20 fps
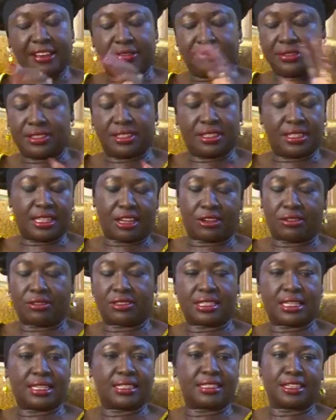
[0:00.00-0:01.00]
everything that
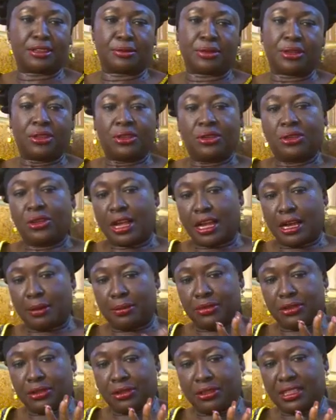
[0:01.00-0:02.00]
concerns them.
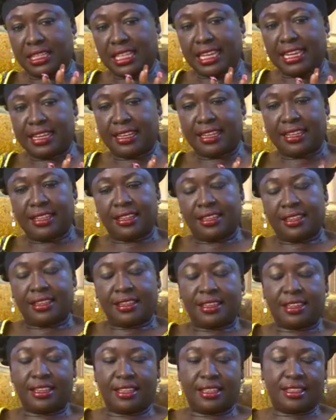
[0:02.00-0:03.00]
I'm not there
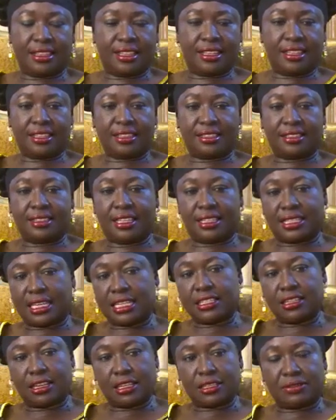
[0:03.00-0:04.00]
in the Delta
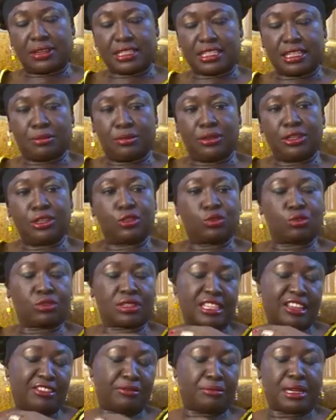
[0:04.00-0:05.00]
Sales Assembly to
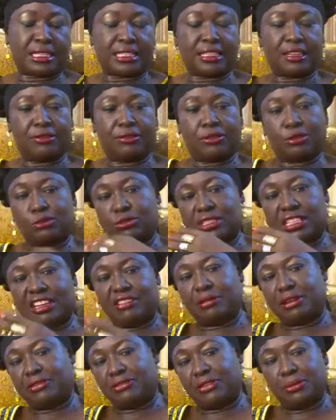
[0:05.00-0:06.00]
serve myself or to
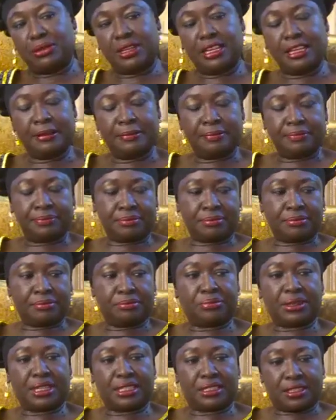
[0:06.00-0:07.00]
serve my family,
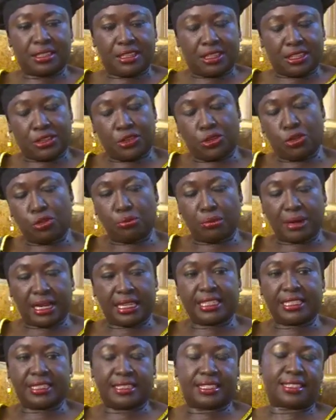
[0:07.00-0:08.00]
but
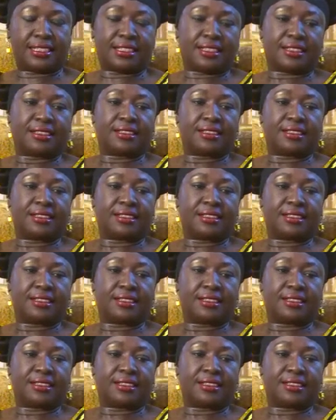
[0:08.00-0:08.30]
humanity.